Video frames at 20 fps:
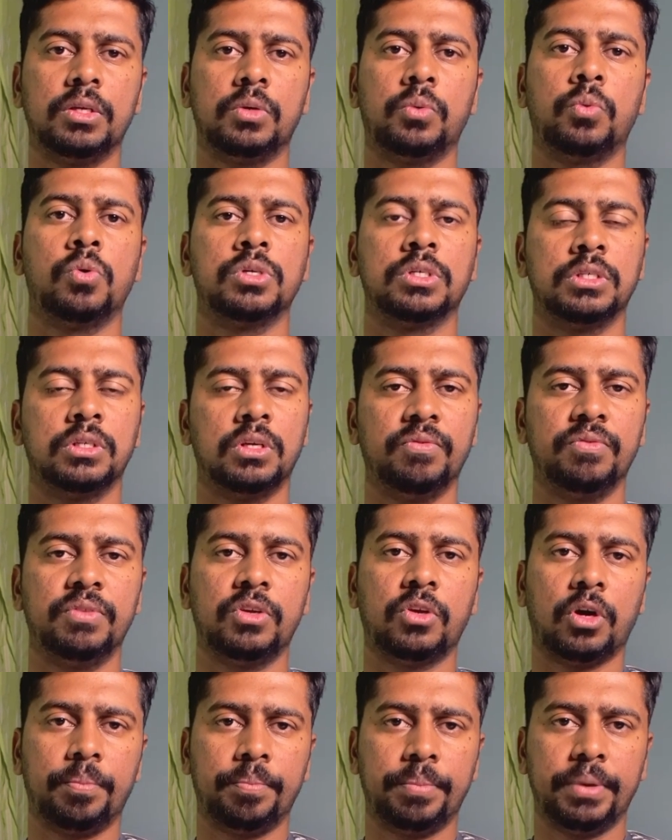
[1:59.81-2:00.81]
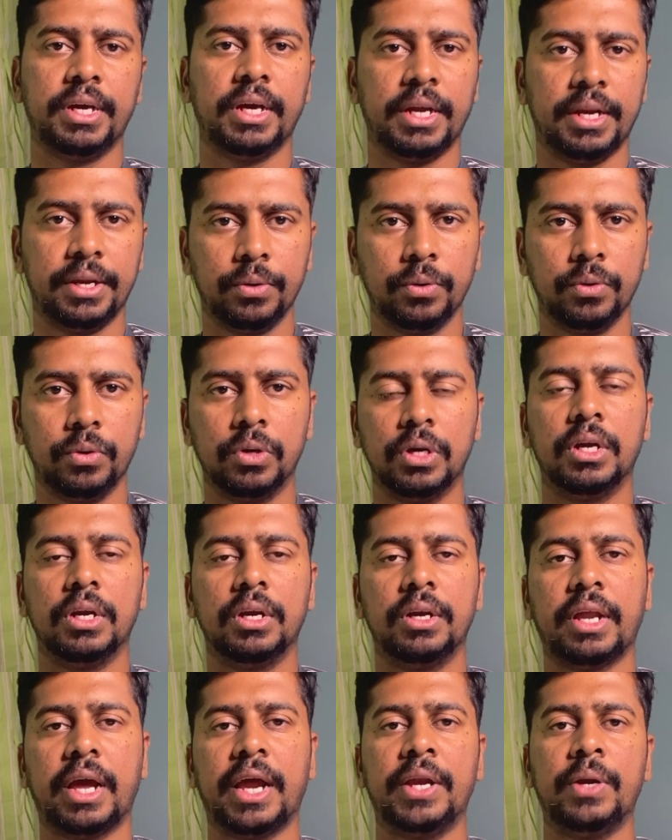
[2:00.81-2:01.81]
the question of the topic and you
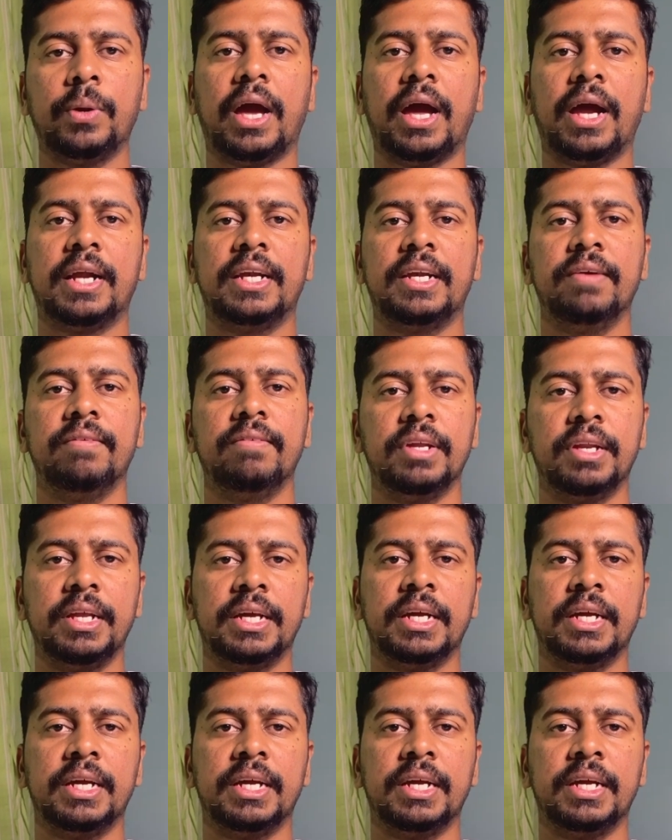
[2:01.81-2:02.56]
try to actively